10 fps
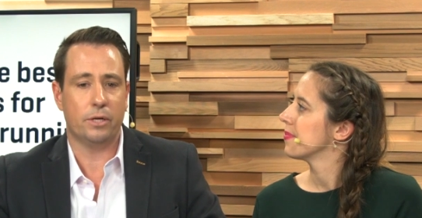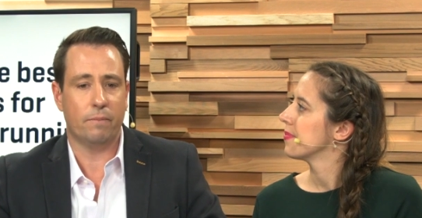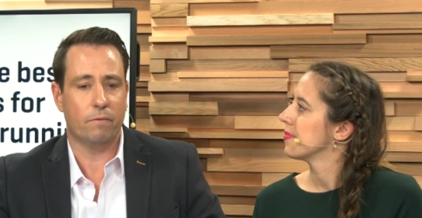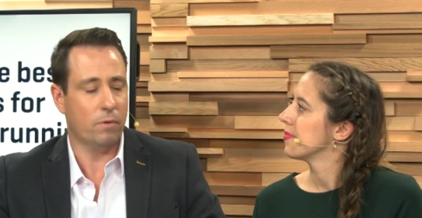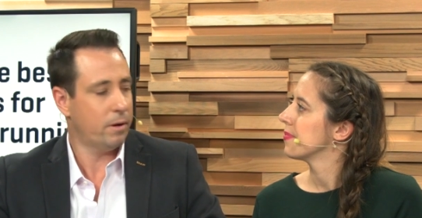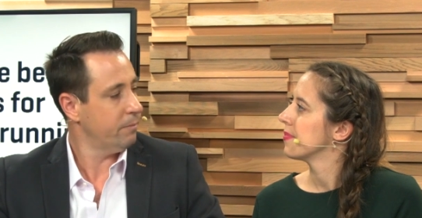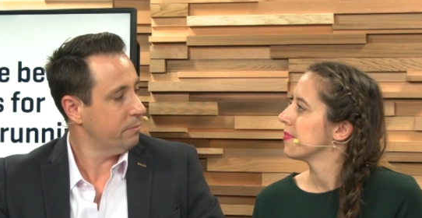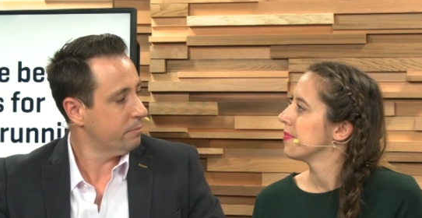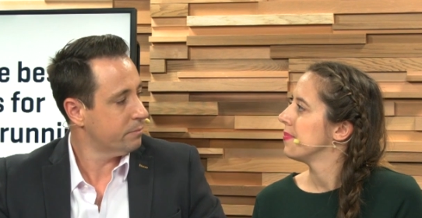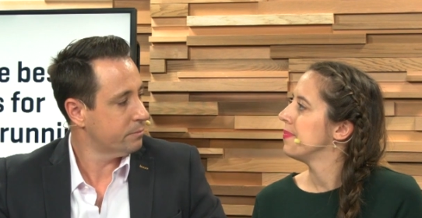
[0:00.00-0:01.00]
Speaker 1: up front.
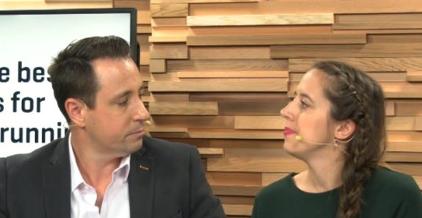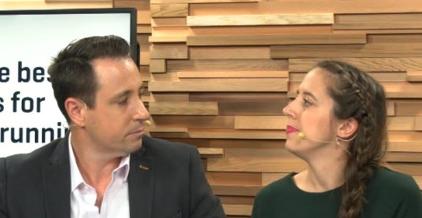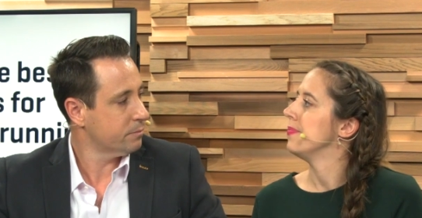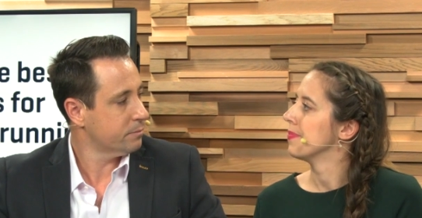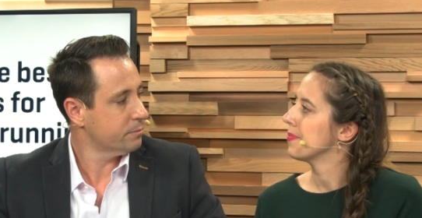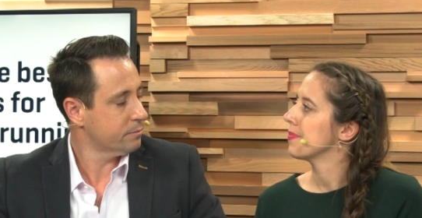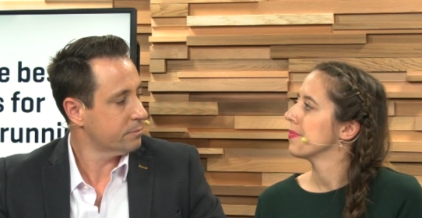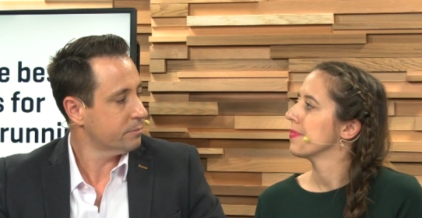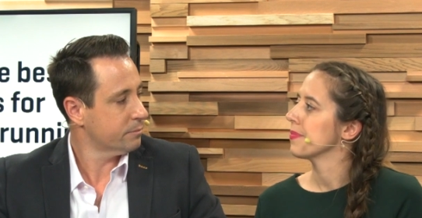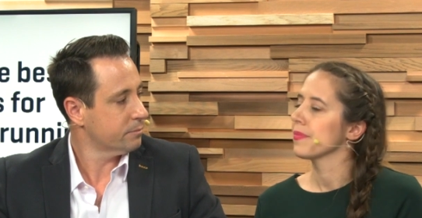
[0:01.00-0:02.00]
Speaker 2: Mm.
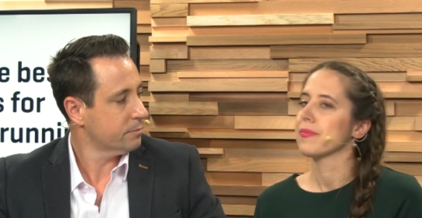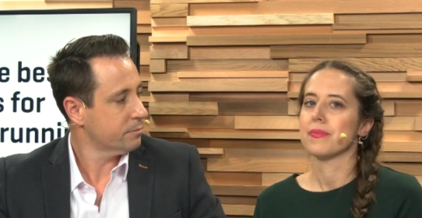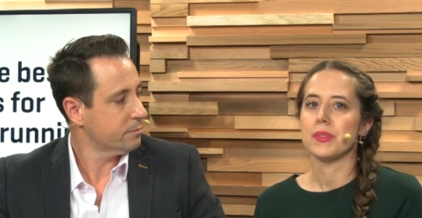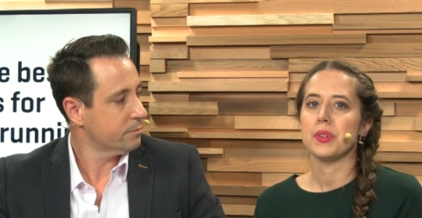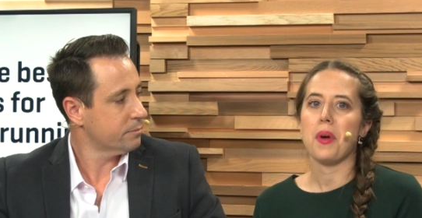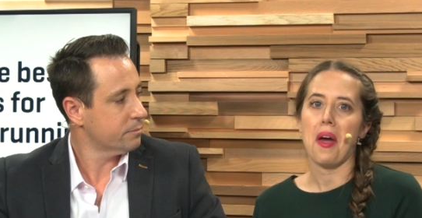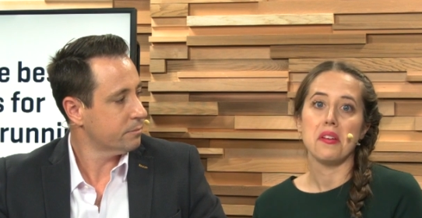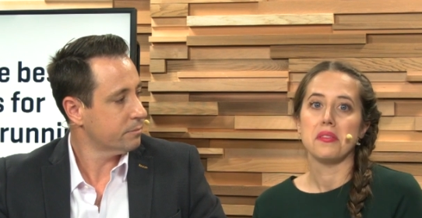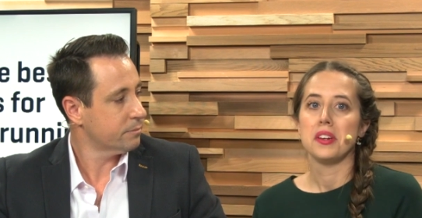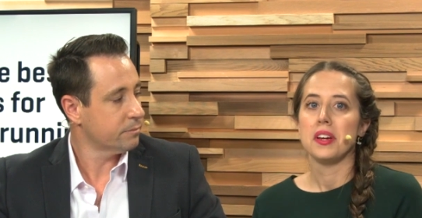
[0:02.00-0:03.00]
Okay.
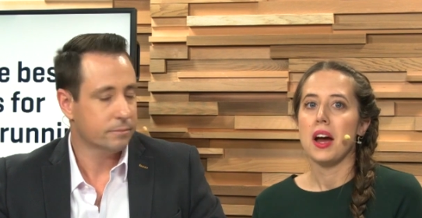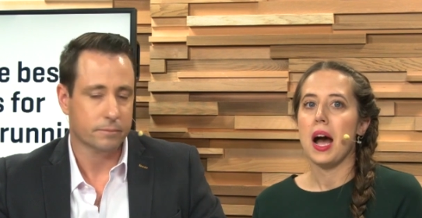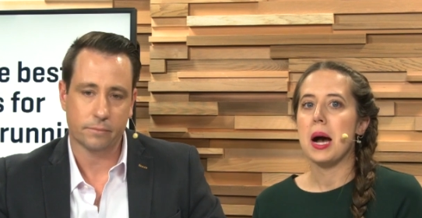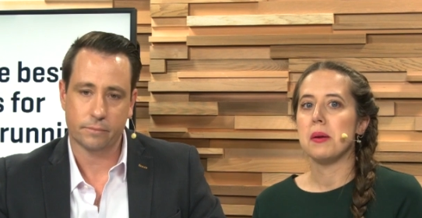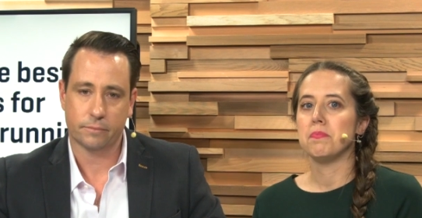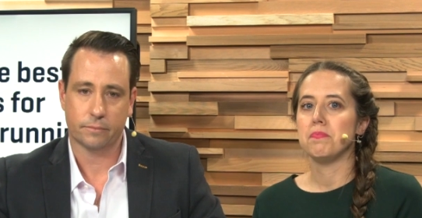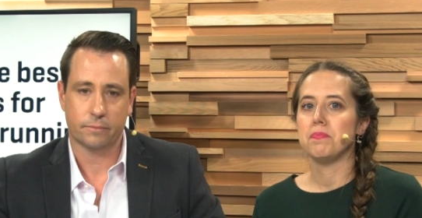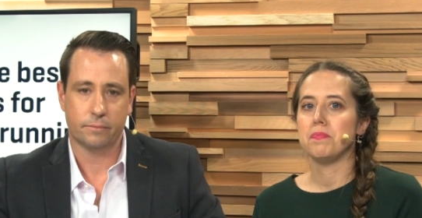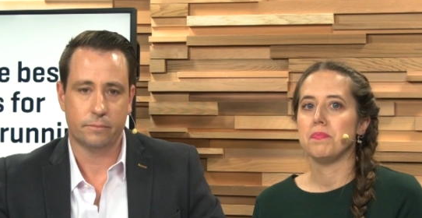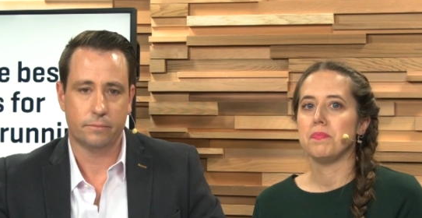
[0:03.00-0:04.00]
Um,
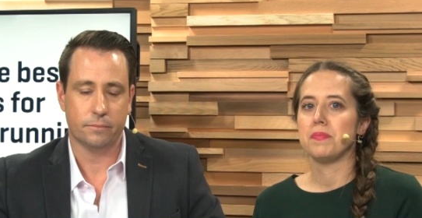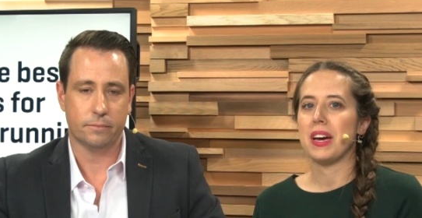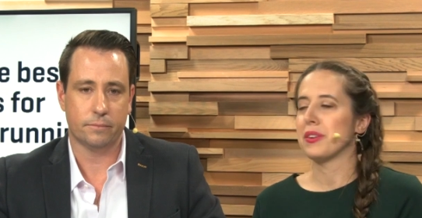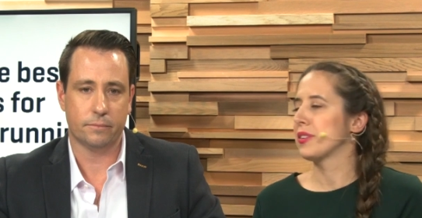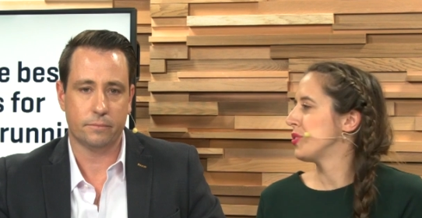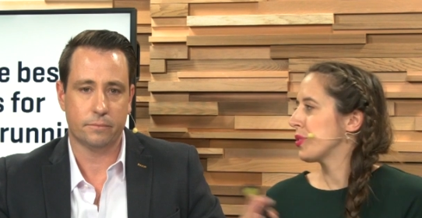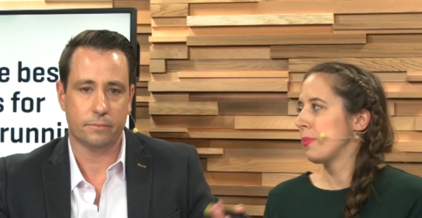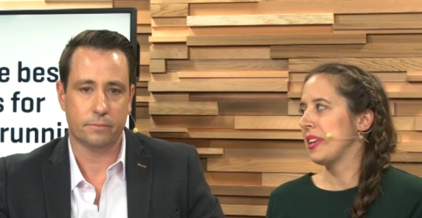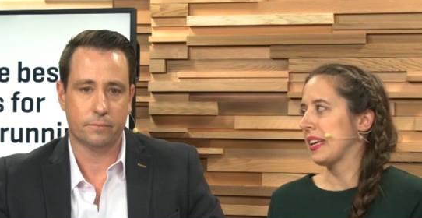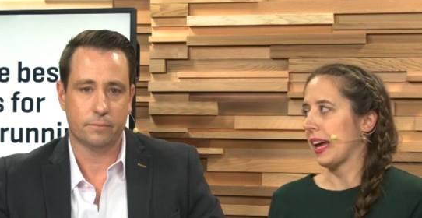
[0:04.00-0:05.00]
I don't know, because you're the
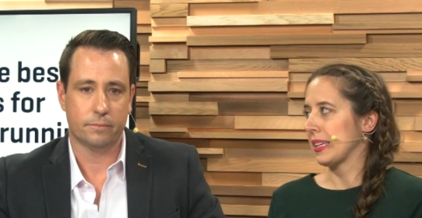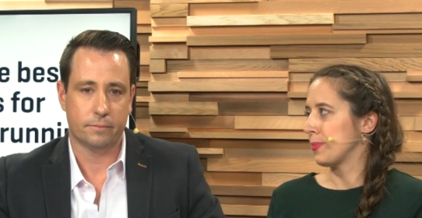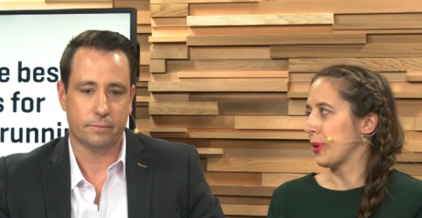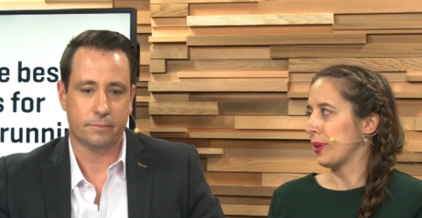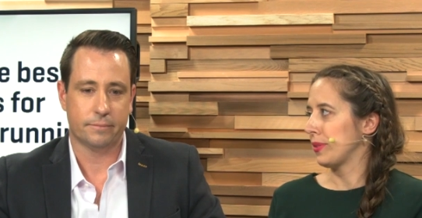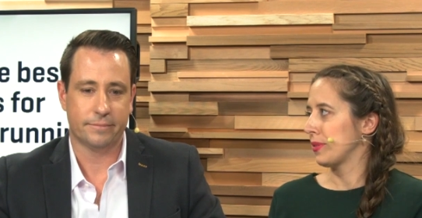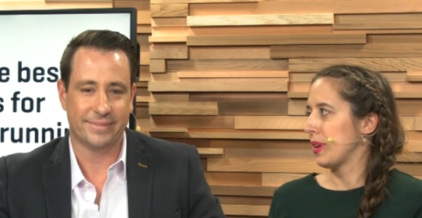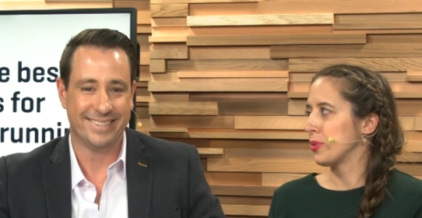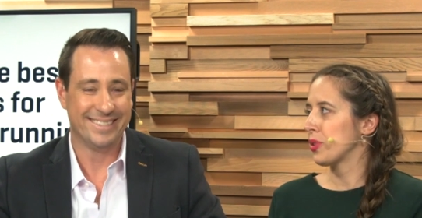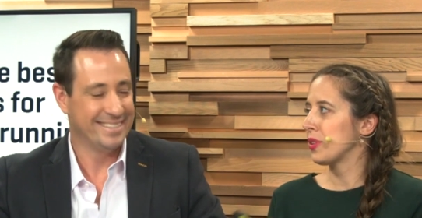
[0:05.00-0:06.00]
meeting expert.
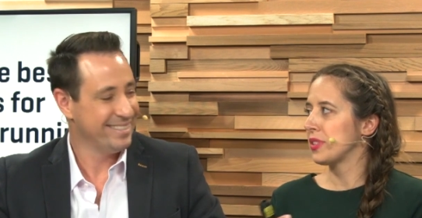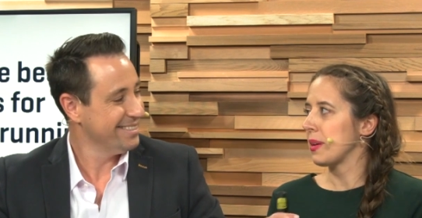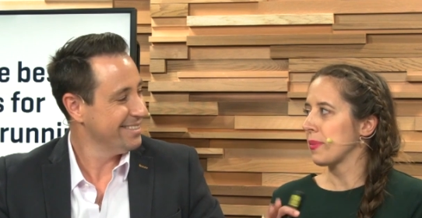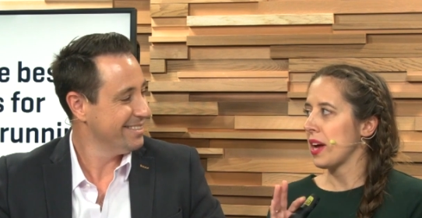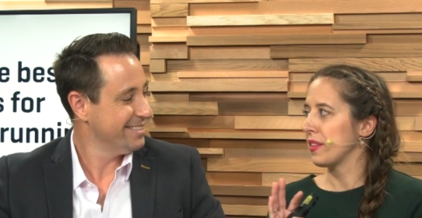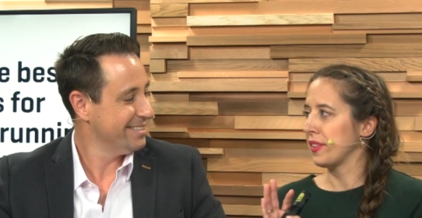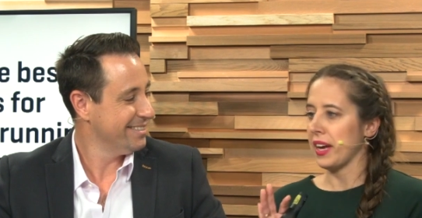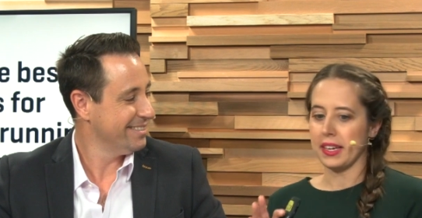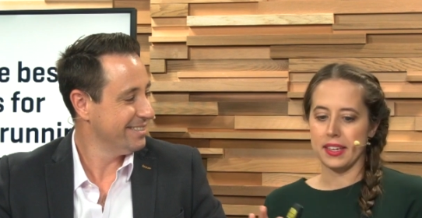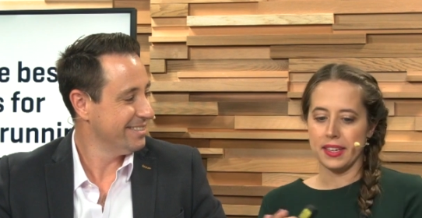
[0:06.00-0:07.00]
I'm sure there's some kind of
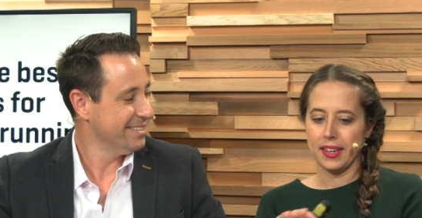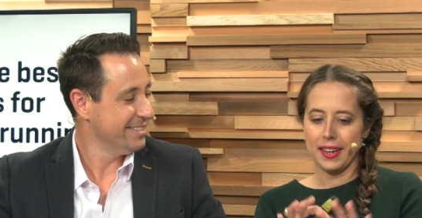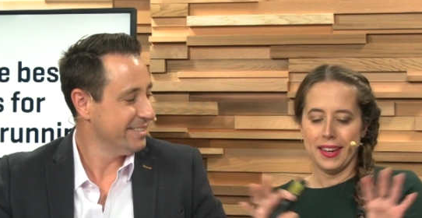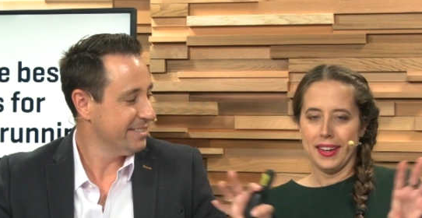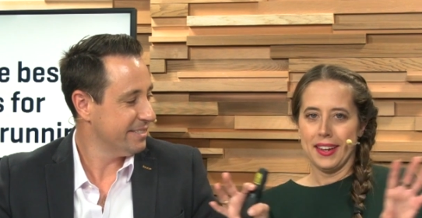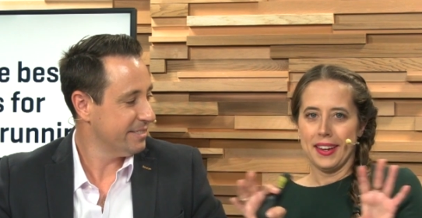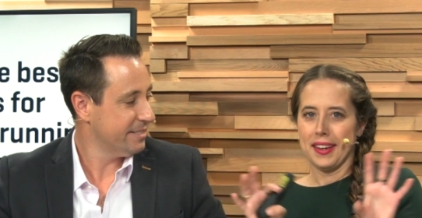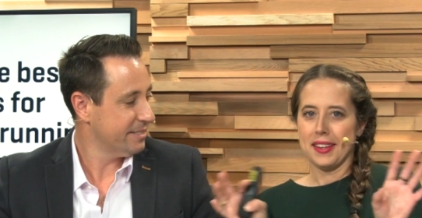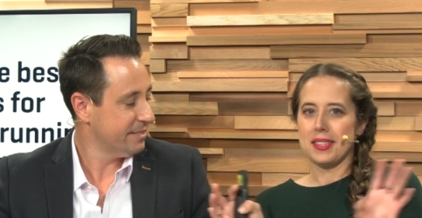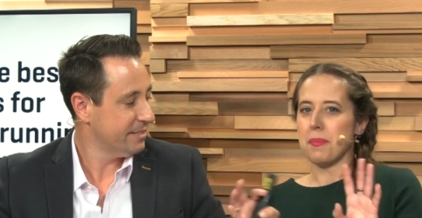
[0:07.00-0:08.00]
like
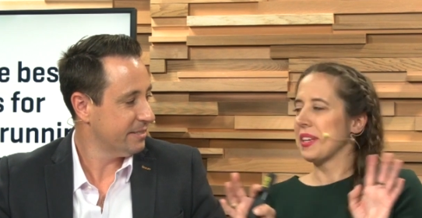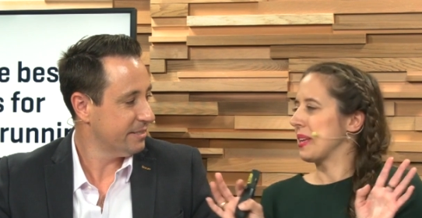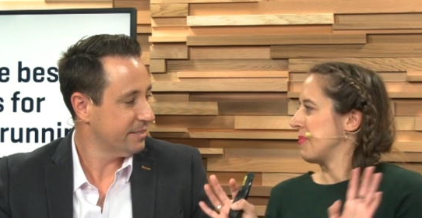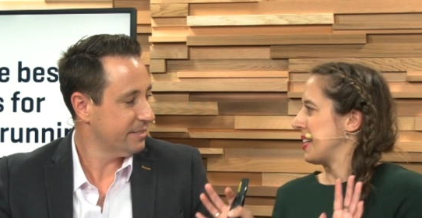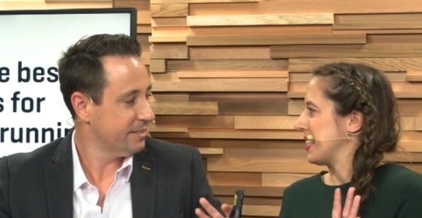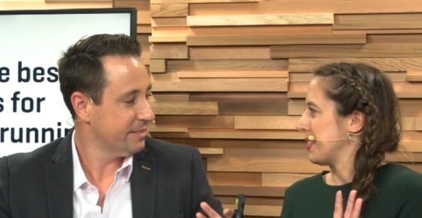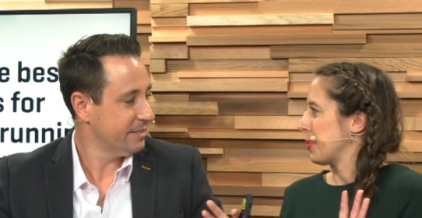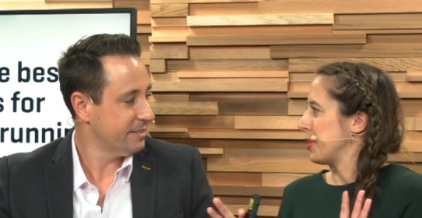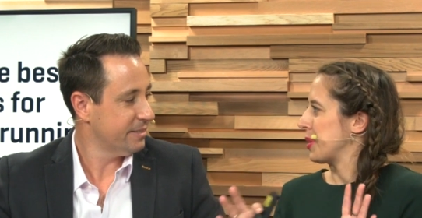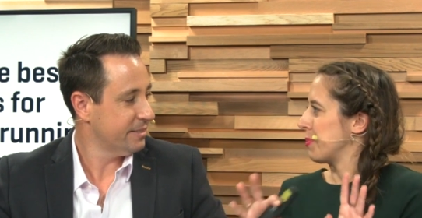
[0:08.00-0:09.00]
something in Minute where you can